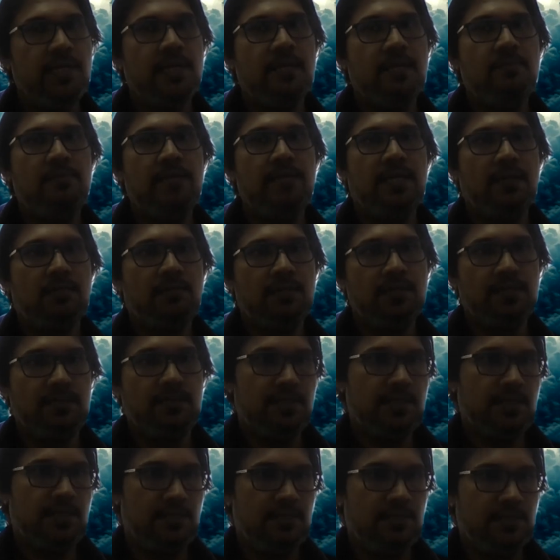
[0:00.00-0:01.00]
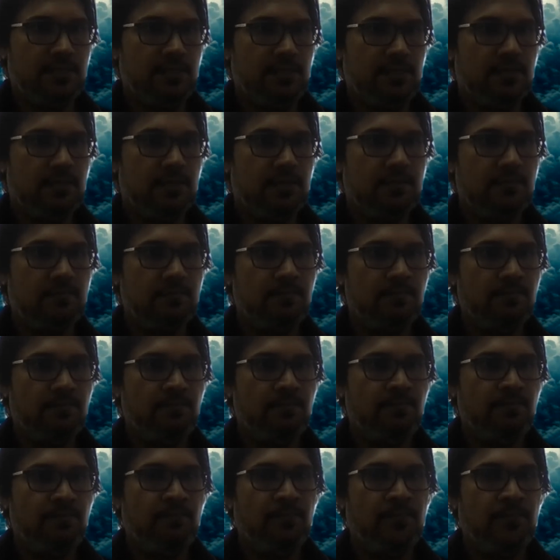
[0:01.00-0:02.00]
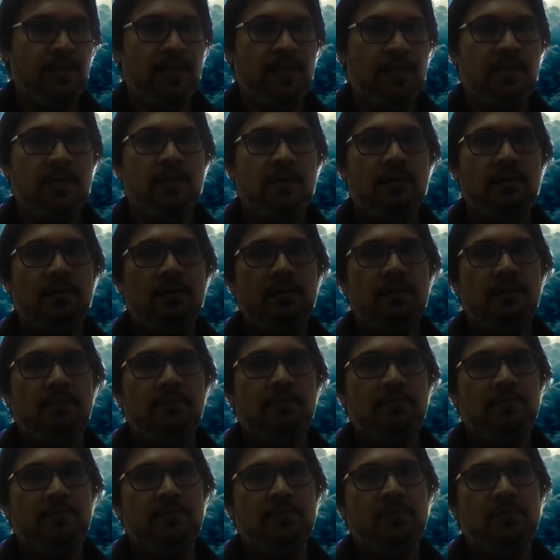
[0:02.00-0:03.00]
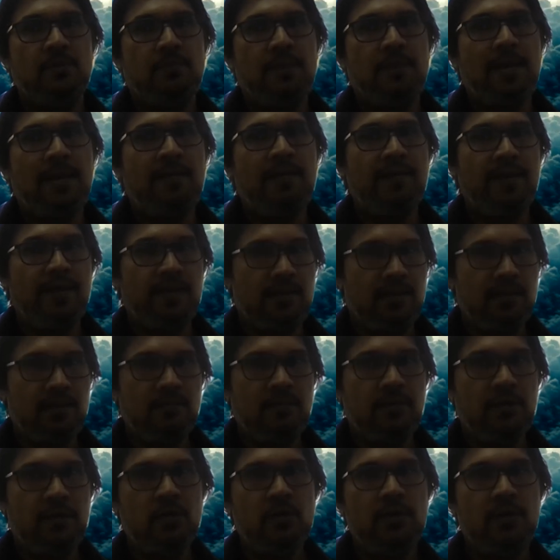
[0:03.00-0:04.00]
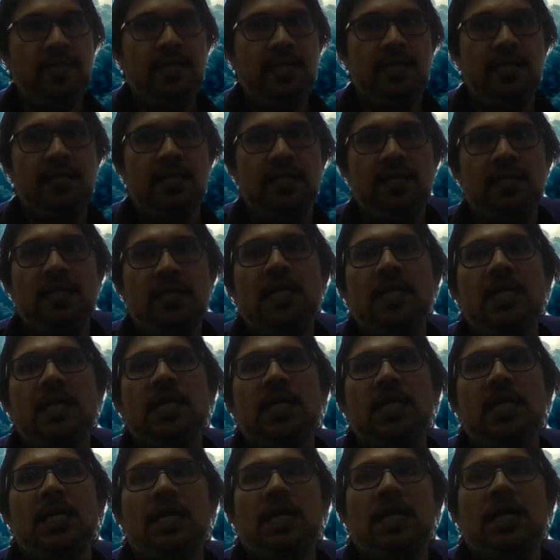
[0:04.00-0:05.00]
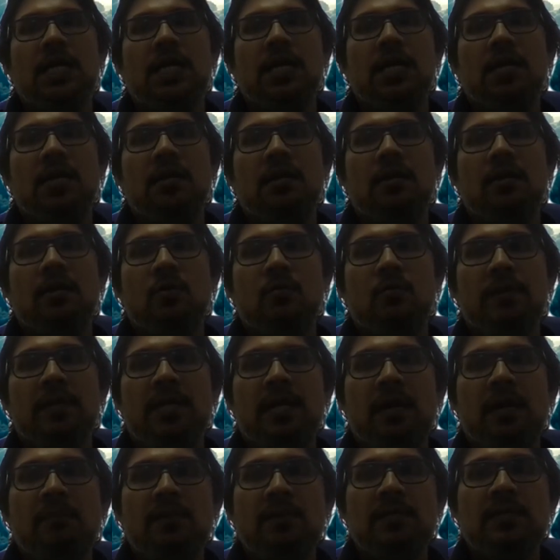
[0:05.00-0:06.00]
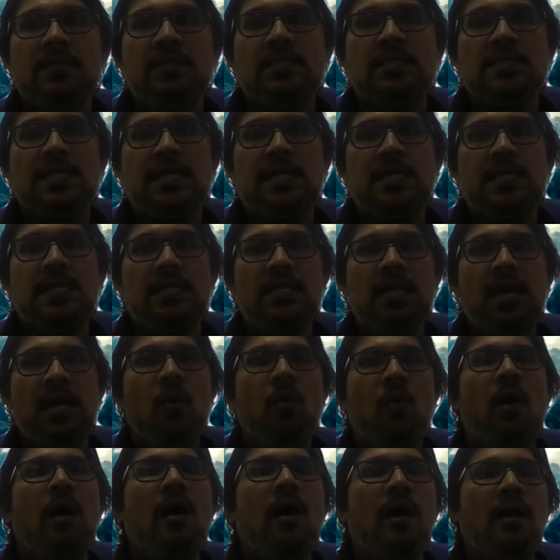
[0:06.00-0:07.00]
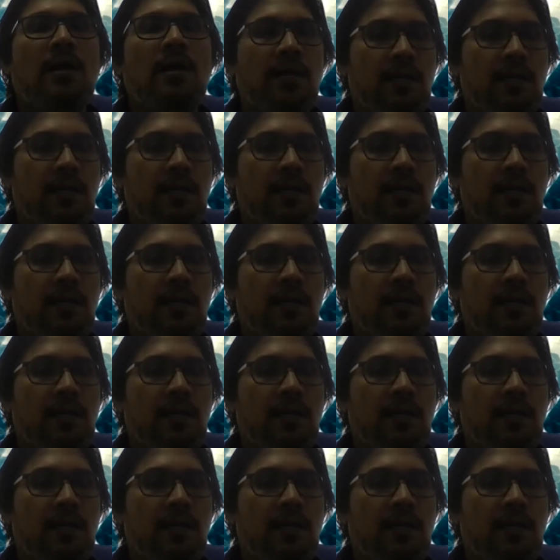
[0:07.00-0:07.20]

can become a consultant uh, so patrick what do you think to become a consultant how hard